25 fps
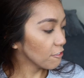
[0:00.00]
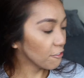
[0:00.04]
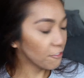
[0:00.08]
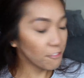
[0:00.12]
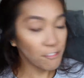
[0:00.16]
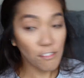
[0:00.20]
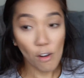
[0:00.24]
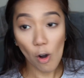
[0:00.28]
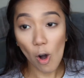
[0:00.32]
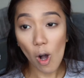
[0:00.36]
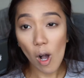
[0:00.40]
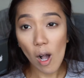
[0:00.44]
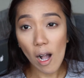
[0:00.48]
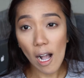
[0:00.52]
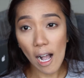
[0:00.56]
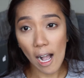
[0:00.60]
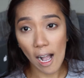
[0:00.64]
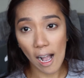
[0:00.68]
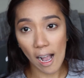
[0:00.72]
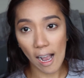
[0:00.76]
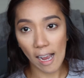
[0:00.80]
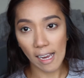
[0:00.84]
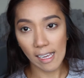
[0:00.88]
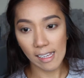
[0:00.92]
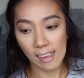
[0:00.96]
for
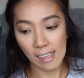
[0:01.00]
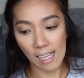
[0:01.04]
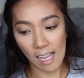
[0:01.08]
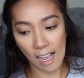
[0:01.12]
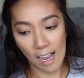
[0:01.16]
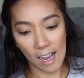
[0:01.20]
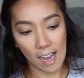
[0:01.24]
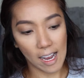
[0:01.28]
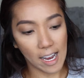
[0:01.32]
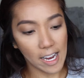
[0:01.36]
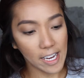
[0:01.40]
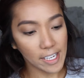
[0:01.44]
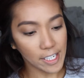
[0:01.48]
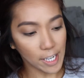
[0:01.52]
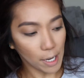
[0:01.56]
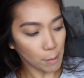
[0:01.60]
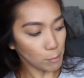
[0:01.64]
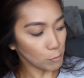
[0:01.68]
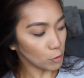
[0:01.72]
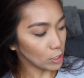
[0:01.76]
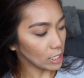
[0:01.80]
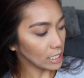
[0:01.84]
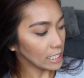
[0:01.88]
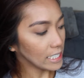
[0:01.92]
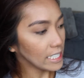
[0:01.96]
highlight, I'm
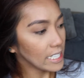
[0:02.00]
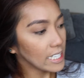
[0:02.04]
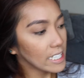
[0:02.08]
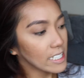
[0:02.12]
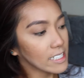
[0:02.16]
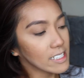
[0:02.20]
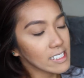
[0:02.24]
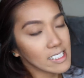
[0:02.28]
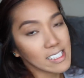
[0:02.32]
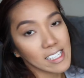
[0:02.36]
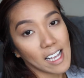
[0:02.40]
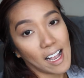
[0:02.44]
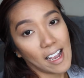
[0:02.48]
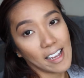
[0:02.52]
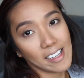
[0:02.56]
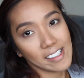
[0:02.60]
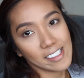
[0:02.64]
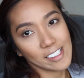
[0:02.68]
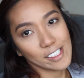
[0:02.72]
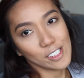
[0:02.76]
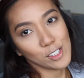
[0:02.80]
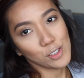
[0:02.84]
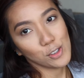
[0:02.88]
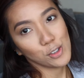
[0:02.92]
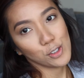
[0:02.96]
really
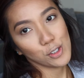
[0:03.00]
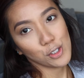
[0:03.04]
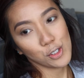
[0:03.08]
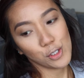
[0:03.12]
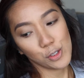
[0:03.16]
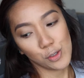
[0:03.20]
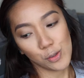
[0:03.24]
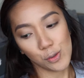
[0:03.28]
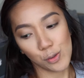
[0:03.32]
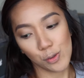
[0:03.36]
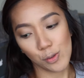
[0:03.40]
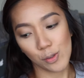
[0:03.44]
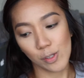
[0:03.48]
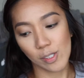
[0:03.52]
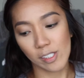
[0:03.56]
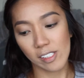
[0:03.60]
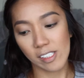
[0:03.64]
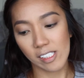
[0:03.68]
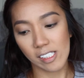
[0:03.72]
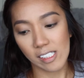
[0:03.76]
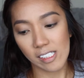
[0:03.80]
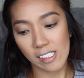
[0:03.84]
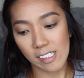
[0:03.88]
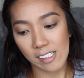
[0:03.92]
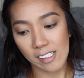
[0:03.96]
excited to use
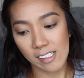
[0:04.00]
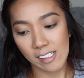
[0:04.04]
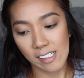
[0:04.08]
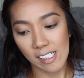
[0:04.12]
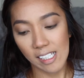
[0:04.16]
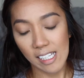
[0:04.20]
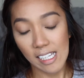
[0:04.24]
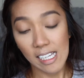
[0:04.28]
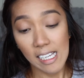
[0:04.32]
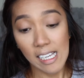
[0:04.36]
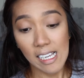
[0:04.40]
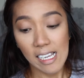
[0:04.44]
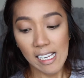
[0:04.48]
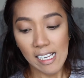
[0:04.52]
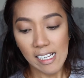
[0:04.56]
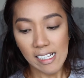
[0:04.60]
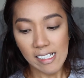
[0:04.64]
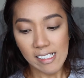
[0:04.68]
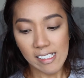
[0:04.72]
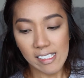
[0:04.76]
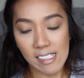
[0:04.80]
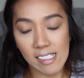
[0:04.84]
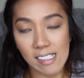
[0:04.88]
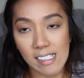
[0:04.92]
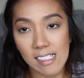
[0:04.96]
this
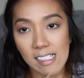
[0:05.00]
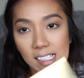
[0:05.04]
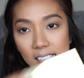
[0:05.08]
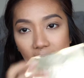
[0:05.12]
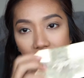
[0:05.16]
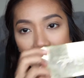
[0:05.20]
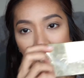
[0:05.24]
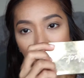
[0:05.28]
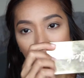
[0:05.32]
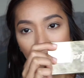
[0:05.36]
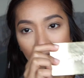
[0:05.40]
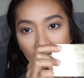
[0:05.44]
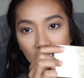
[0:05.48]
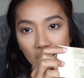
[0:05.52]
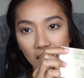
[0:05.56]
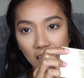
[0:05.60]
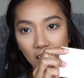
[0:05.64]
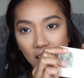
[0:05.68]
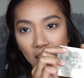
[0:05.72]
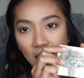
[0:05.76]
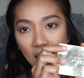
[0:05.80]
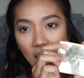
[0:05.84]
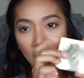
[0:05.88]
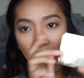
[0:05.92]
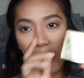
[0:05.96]
Sleek
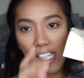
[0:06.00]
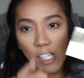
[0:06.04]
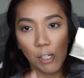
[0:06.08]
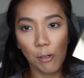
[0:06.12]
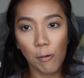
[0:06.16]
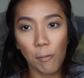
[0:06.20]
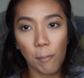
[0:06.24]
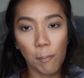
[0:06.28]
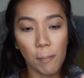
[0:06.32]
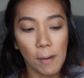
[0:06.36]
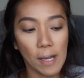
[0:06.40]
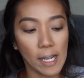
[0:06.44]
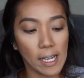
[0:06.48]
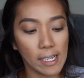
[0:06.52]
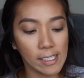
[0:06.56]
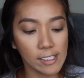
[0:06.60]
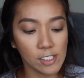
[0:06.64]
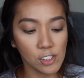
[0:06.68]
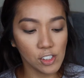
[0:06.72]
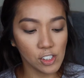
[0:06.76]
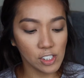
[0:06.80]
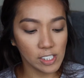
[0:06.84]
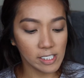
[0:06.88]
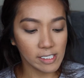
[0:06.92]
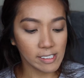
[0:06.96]

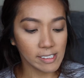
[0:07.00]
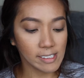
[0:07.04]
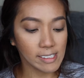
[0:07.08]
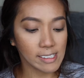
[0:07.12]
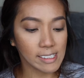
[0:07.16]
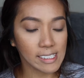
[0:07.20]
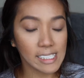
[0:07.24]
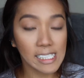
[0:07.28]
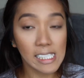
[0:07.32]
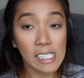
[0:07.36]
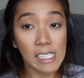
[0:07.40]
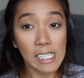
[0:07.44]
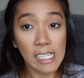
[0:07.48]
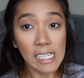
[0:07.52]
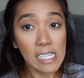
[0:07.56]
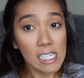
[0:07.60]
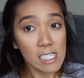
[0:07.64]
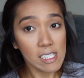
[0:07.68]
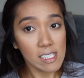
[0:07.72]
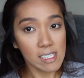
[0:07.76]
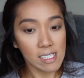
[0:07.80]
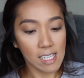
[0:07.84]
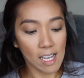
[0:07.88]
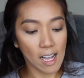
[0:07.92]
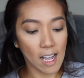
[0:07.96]
Cleopatra's
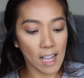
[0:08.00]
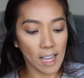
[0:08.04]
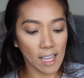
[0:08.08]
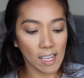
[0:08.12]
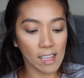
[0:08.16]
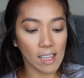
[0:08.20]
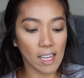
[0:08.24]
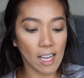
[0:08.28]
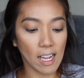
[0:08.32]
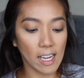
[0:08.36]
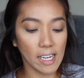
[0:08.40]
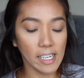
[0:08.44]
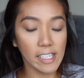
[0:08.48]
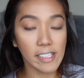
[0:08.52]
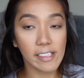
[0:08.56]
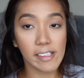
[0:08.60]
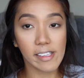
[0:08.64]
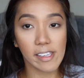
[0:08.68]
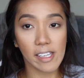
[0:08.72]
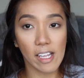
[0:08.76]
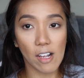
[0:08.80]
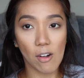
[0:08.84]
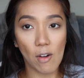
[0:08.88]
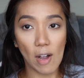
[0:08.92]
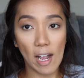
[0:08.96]
Kiss highlight.
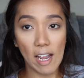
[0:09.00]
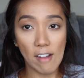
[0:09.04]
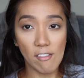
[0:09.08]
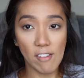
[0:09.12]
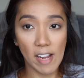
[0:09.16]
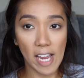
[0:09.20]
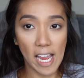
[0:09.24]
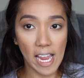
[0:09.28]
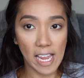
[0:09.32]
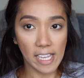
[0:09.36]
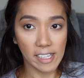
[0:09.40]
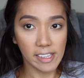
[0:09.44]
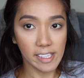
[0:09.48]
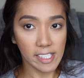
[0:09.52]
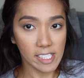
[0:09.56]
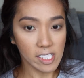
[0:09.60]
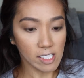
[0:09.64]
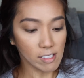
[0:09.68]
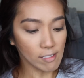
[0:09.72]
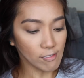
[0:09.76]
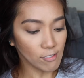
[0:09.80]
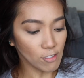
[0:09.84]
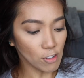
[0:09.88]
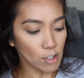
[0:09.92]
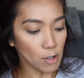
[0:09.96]
Now I've had this
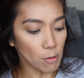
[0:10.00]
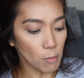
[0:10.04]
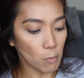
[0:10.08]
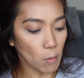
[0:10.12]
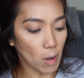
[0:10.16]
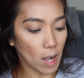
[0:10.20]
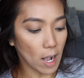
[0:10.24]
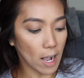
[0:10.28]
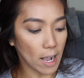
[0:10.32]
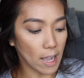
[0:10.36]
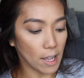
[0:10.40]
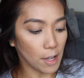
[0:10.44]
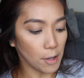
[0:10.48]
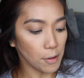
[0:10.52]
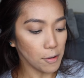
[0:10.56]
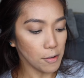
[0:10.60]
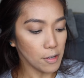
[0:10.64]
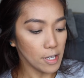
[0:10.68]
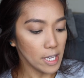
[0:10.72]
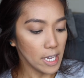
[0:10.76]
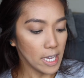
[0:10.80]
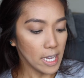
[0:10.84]
for a while,